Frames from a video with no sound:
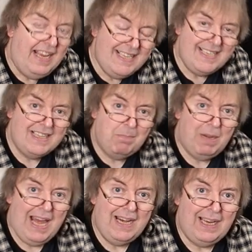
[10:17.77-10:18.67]
Is it the
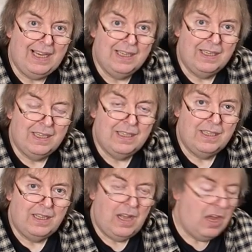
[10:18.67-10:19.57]
planning?
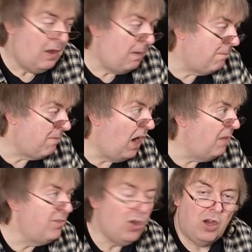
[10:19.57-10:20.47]

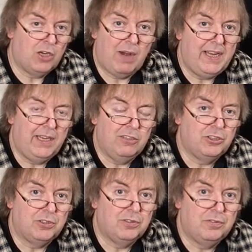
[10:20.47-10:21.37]
I'm not a great user